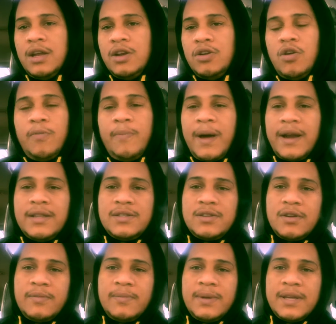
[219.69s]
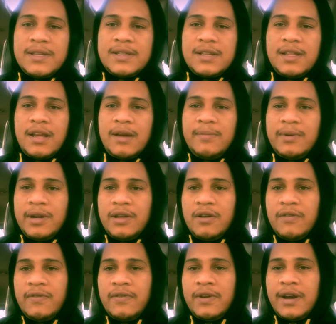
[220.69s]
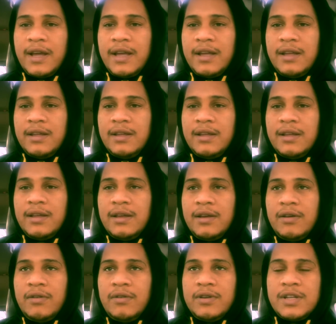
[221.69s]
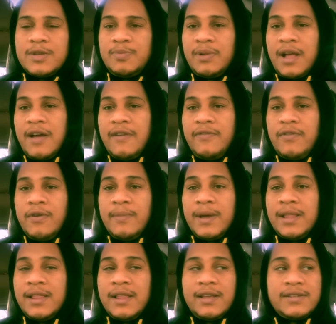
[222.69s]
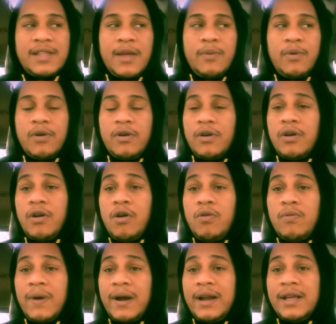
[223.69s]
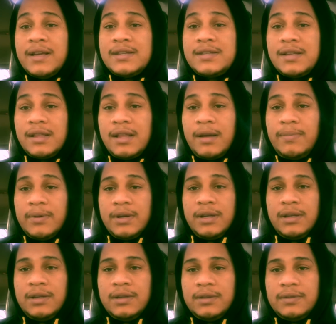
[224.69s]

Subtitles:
Nobody's going to be a celebrity overnight on this platform unless they were already a celebrity.